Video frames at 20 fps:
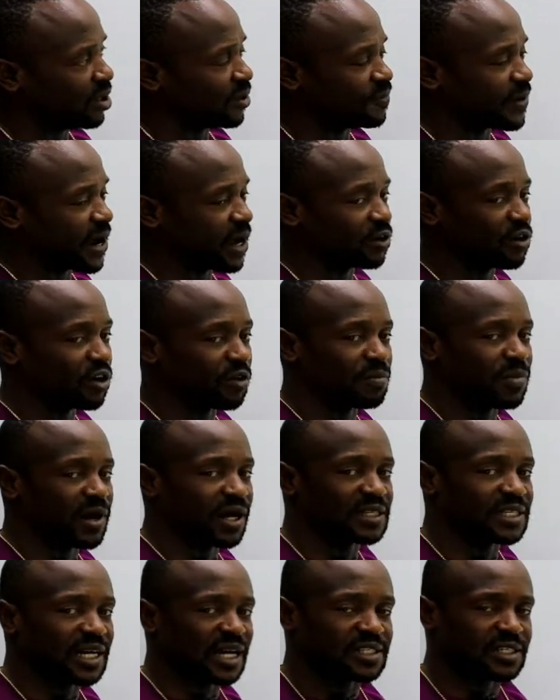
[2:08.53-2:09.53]
define
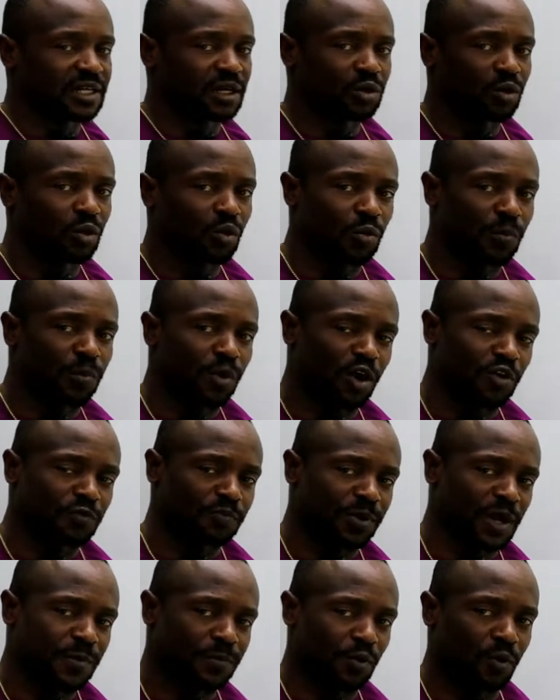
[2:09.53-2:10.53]
government as a group
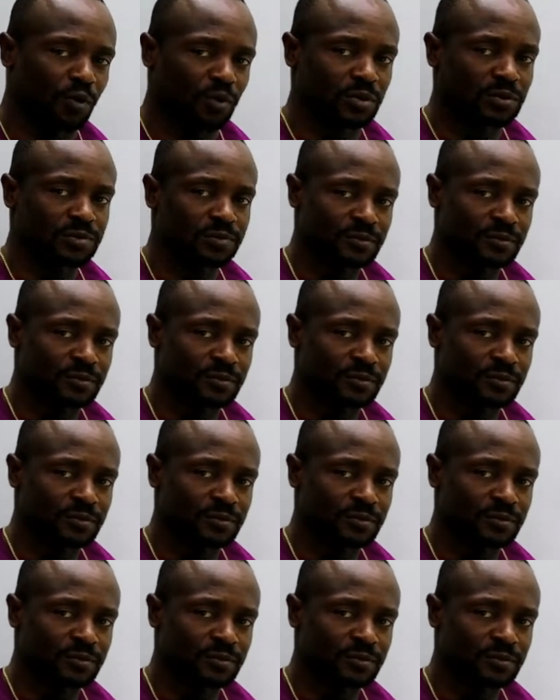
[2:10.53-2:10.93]
of people